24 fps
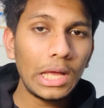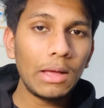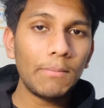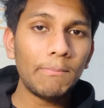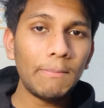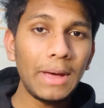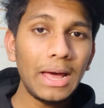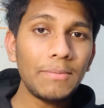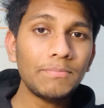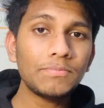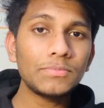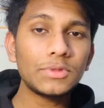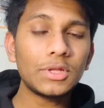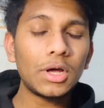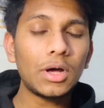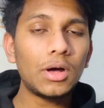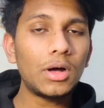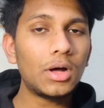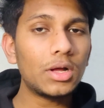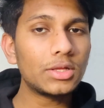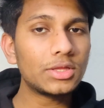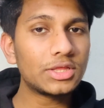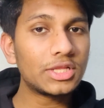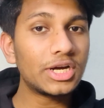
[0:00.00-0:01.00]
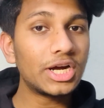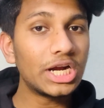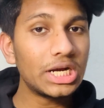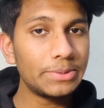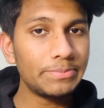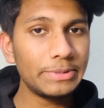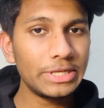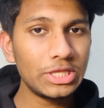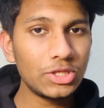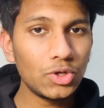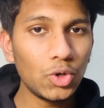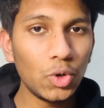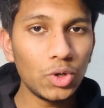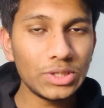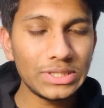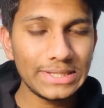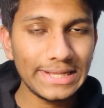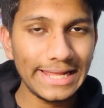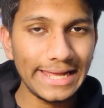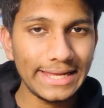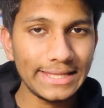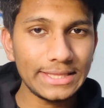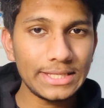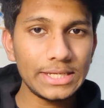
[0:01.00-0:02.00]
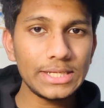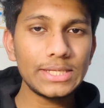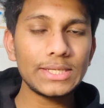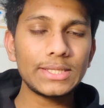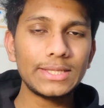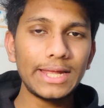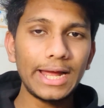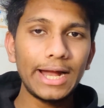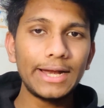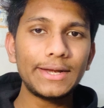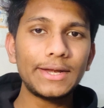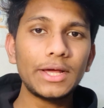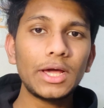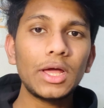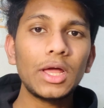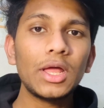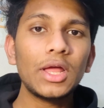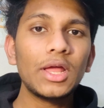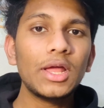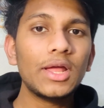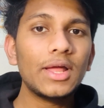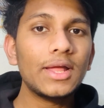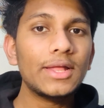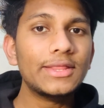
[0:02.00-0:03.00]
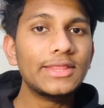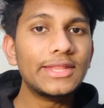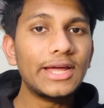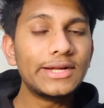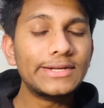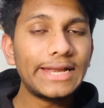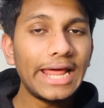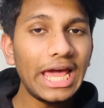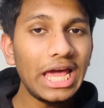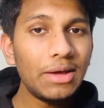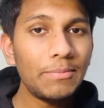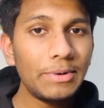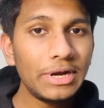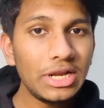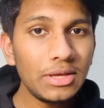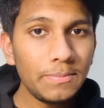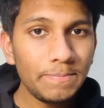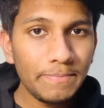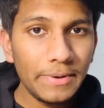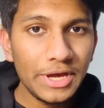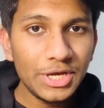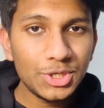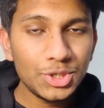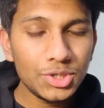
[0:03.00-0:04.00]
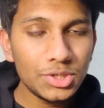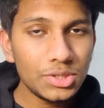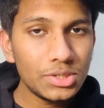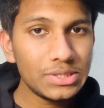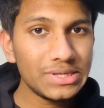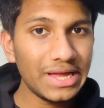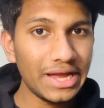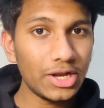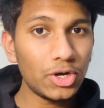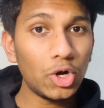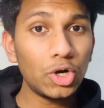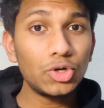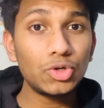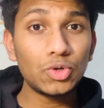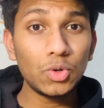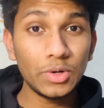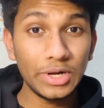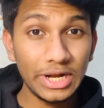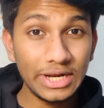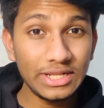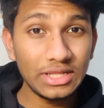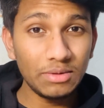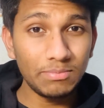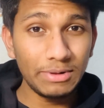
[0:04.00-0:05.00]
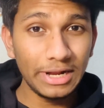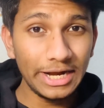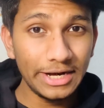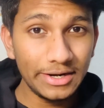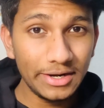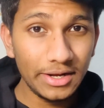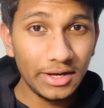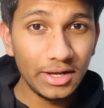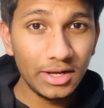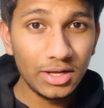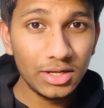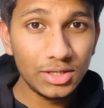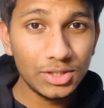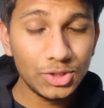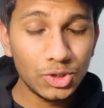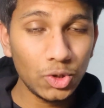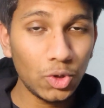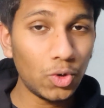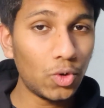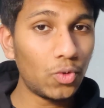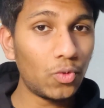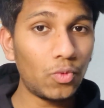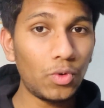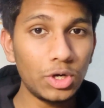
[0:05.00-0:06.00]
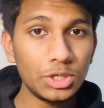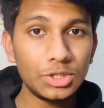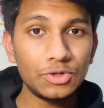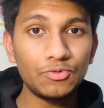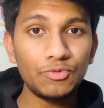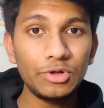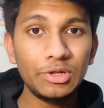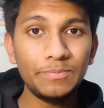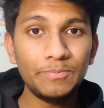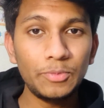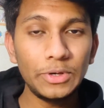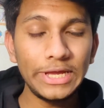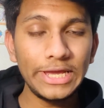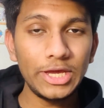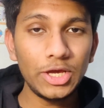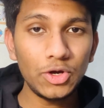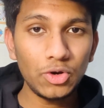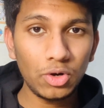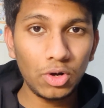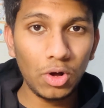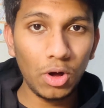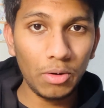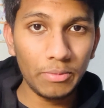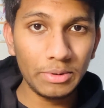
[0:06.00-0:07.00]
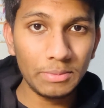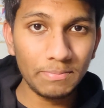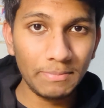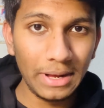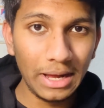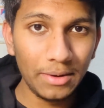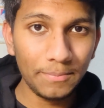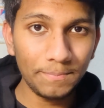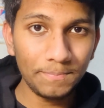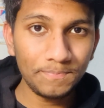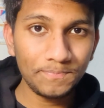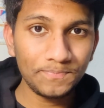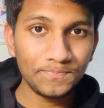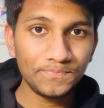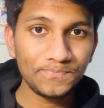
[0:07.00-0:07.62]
Ma'am, the third myth goes like this, that the diabetic patients cannot donate the blood. So what will be your comment, ma'am?